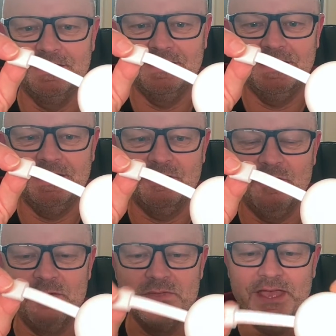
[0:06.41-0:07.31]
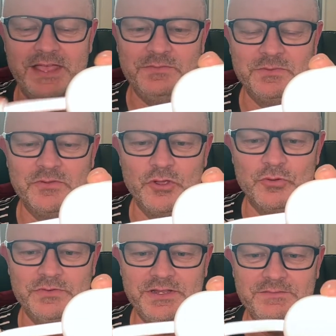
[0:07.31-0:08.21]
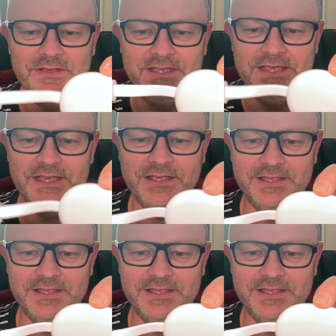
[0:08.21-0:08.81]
Chromecast with Google TV.